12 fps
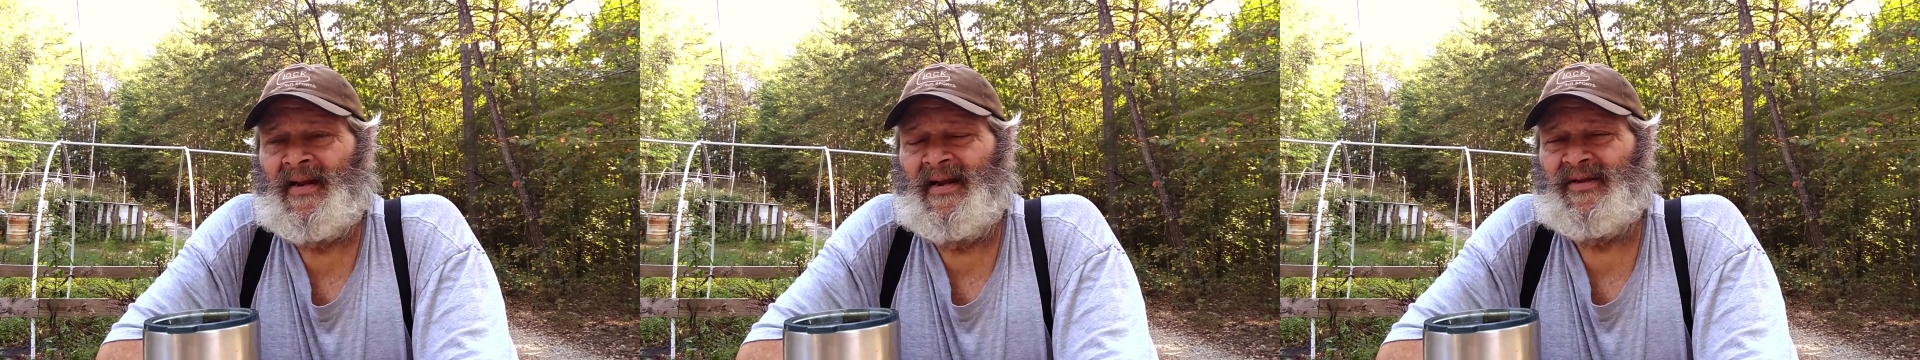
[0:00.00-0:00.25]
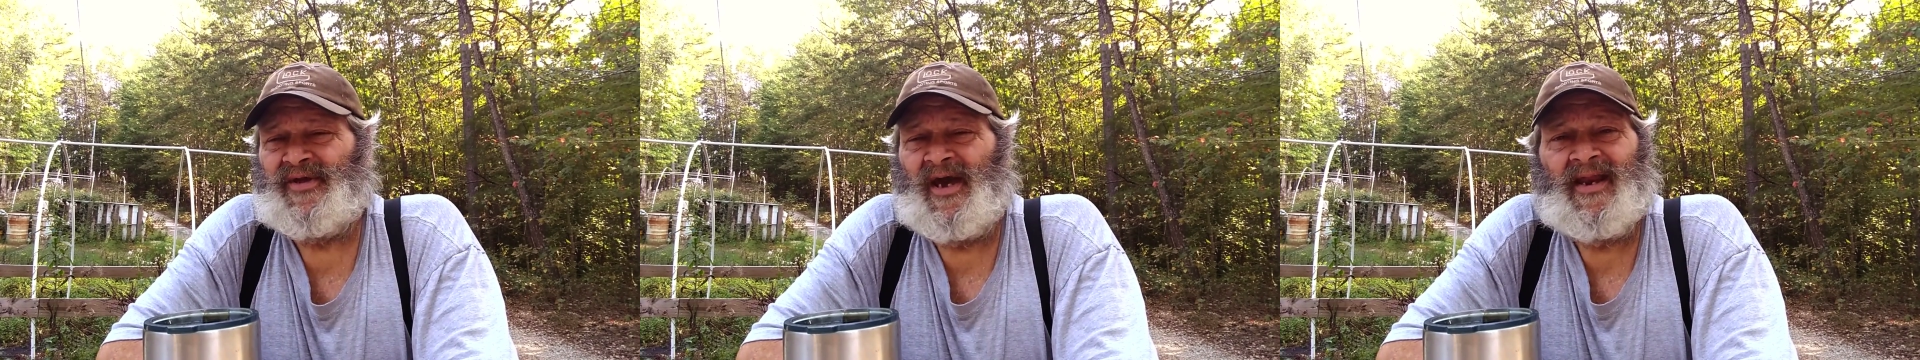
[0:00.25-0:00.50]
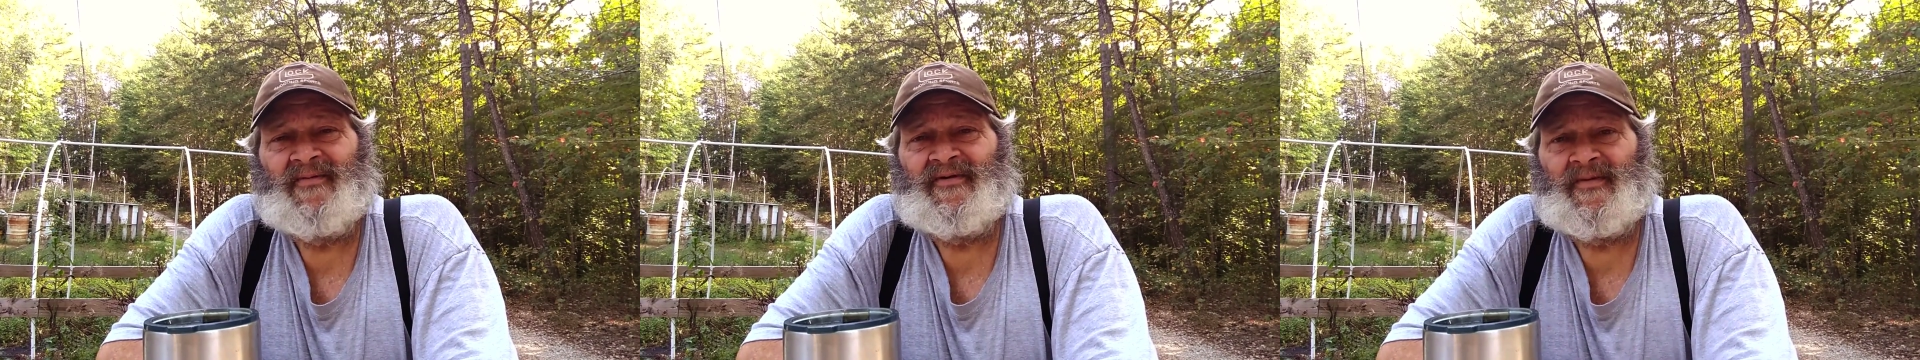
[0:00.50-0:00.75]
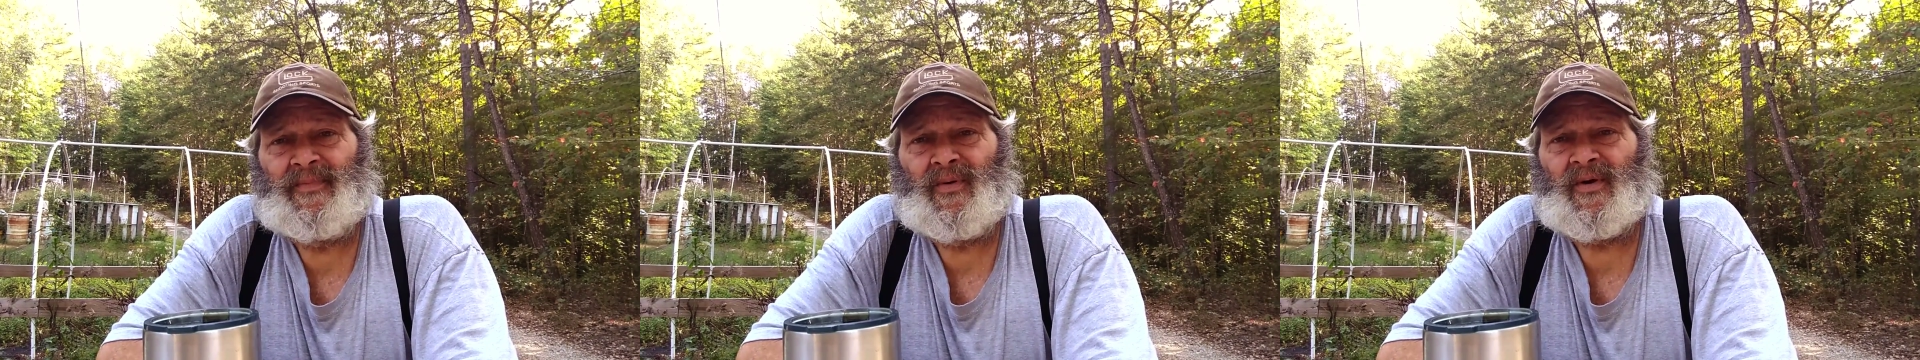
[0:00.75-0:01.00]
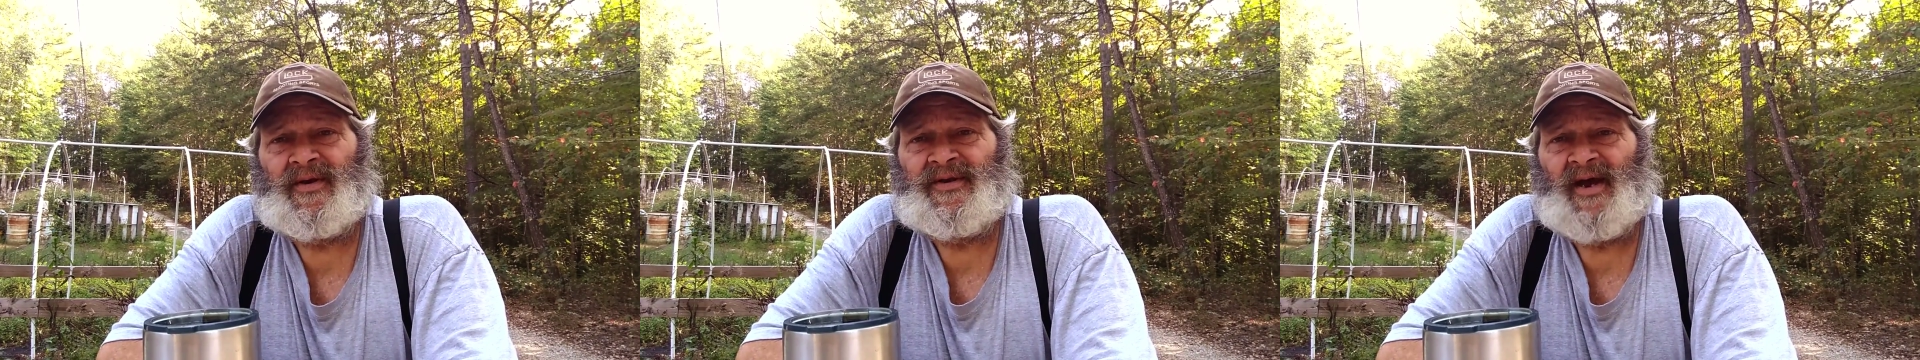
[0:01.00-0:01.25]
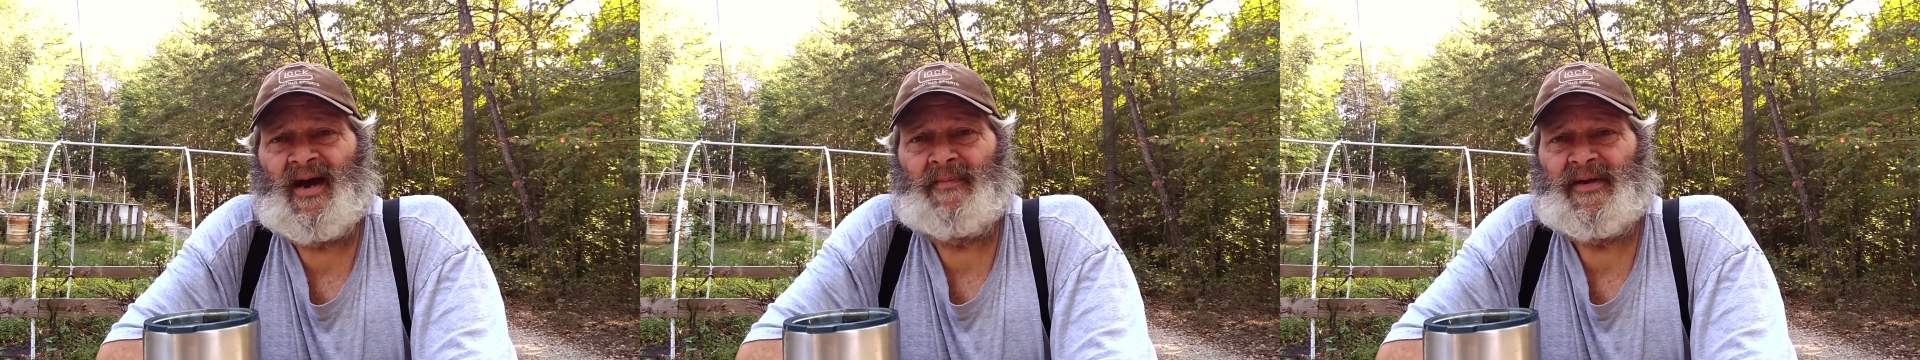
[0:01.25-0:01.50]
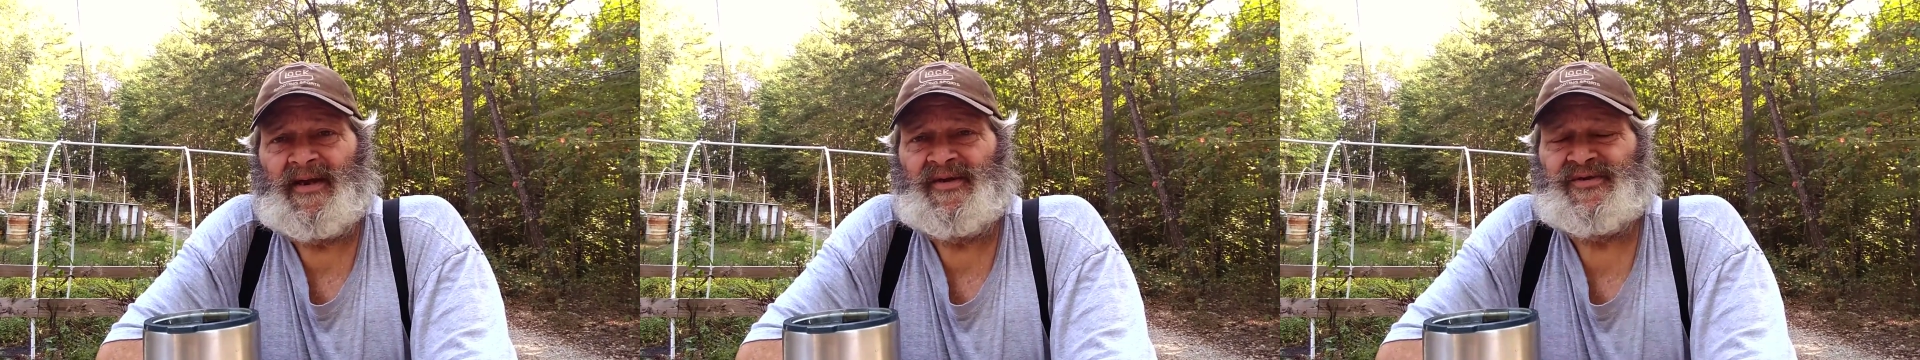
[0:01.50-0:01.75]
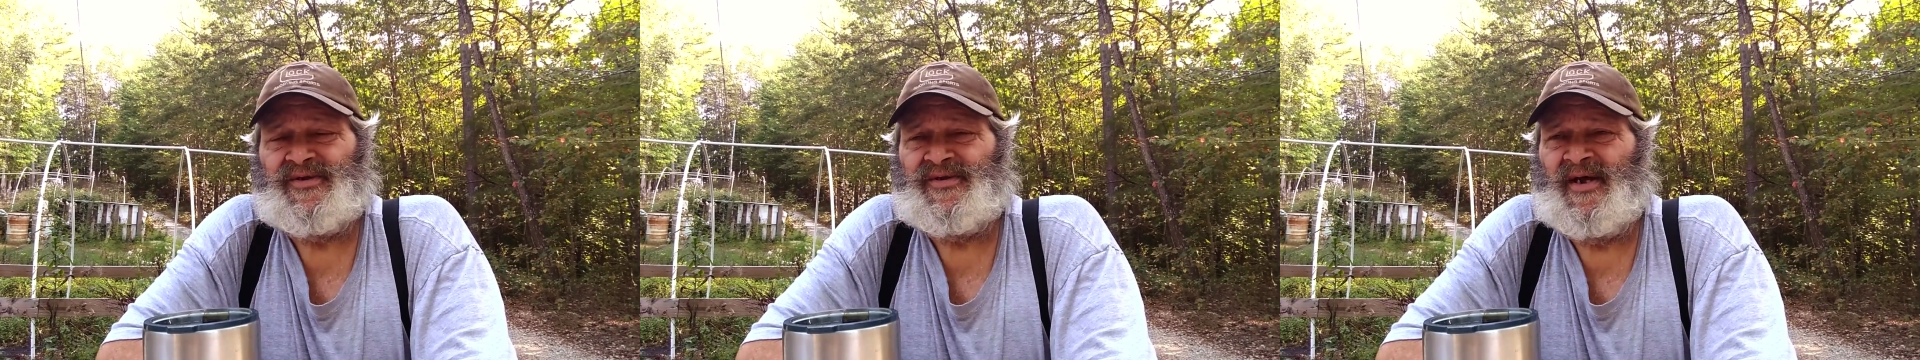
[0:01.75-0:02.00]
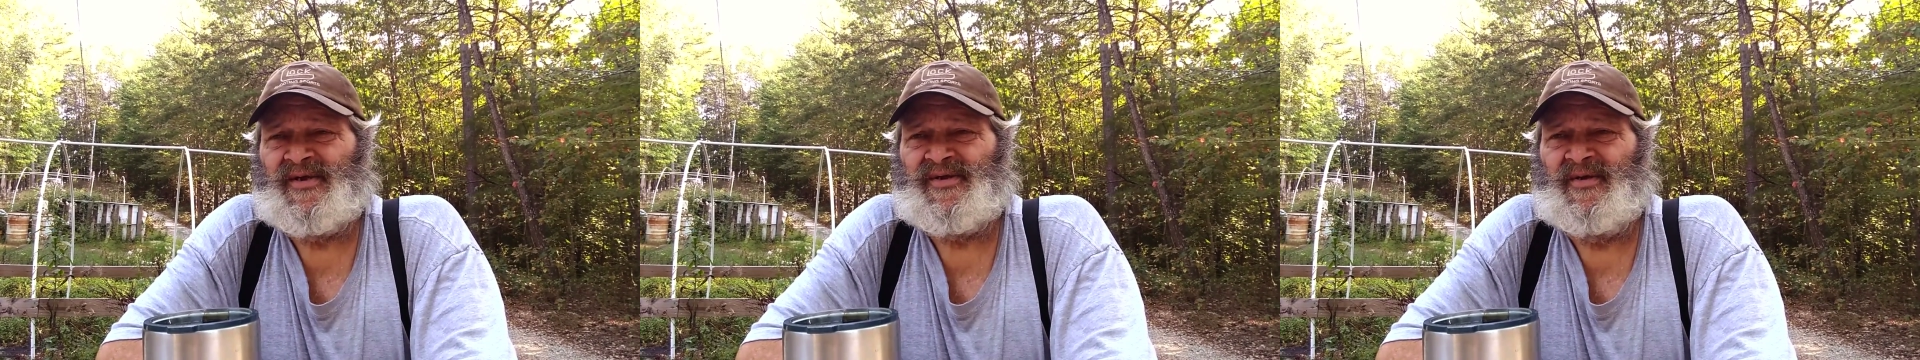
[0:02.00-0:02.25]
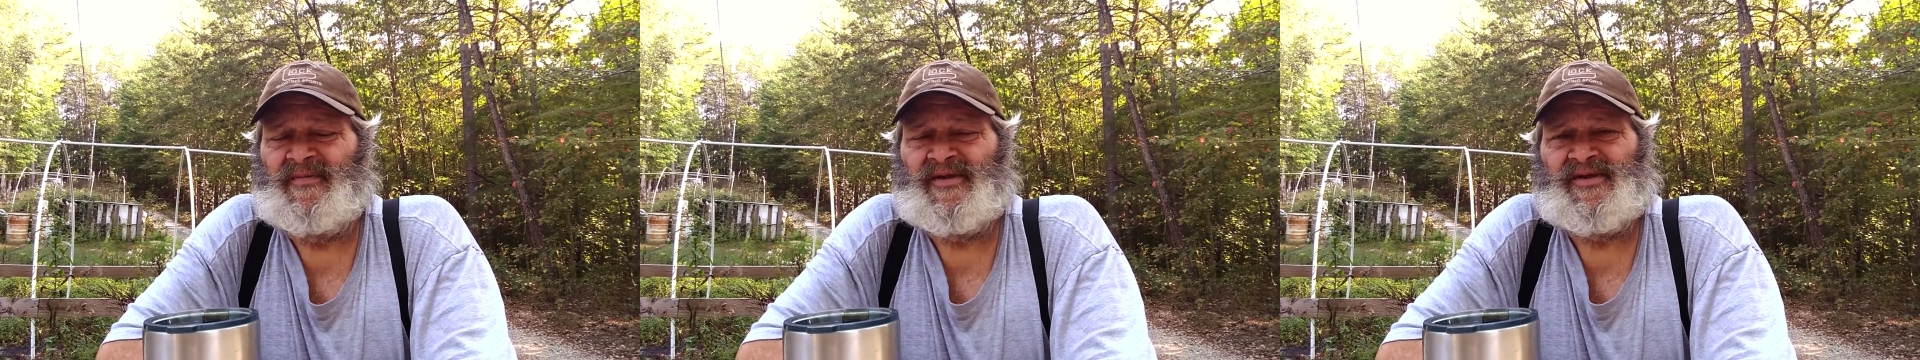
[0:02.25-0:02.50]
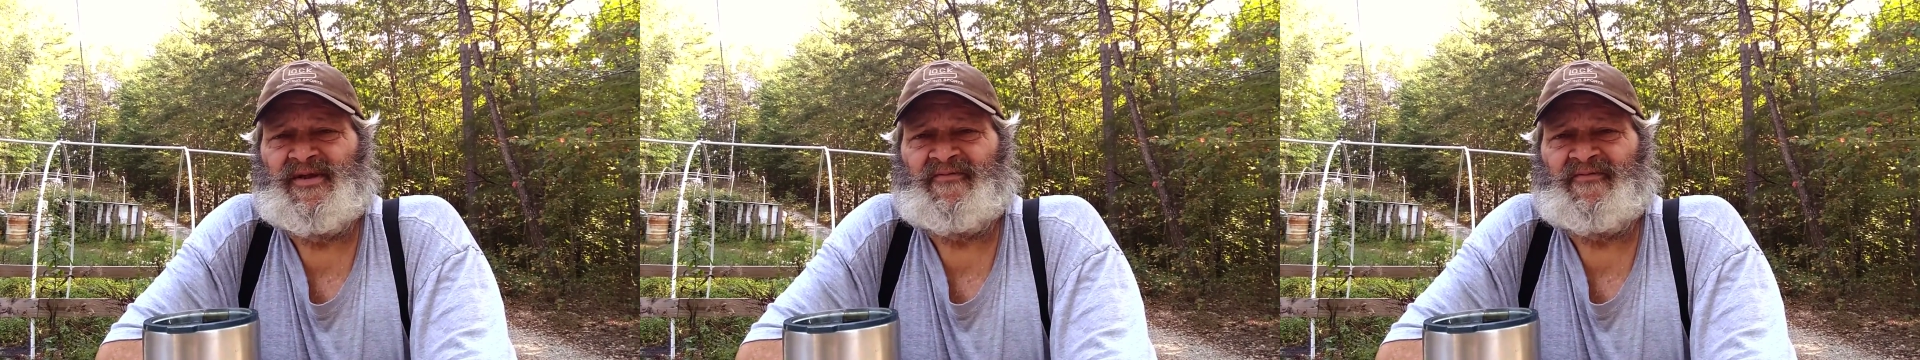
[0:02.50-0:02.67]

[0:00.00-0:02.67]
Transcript: it's kind of an important topic. It's just not something that's in